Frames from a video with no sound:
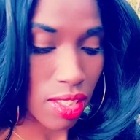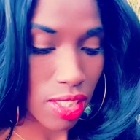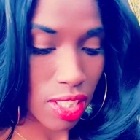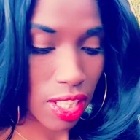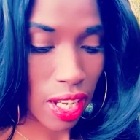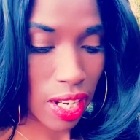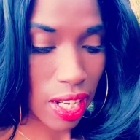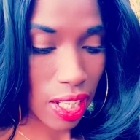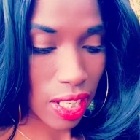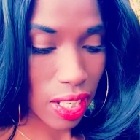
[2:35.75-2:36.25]

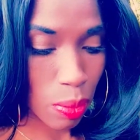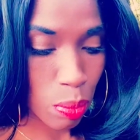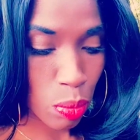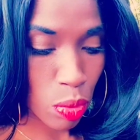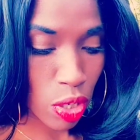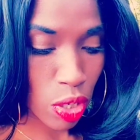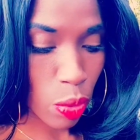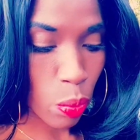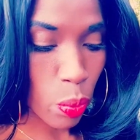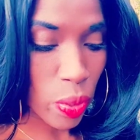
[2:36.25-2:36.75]
Can I get
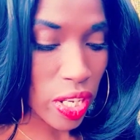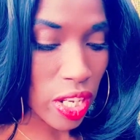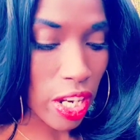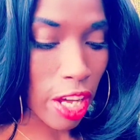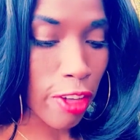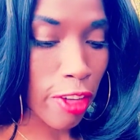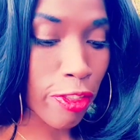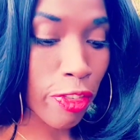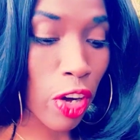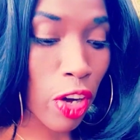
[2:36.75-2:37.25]
more? Wheel
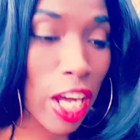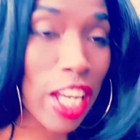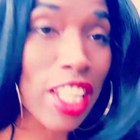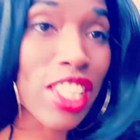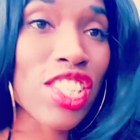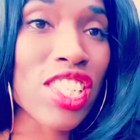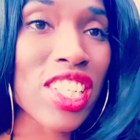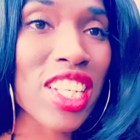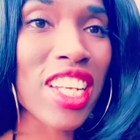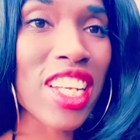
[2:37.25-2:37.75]
of
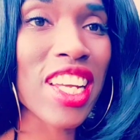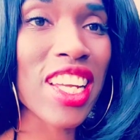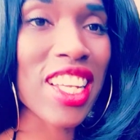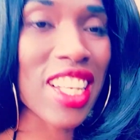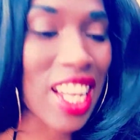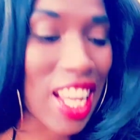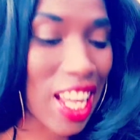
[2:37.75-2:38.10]
Fortune.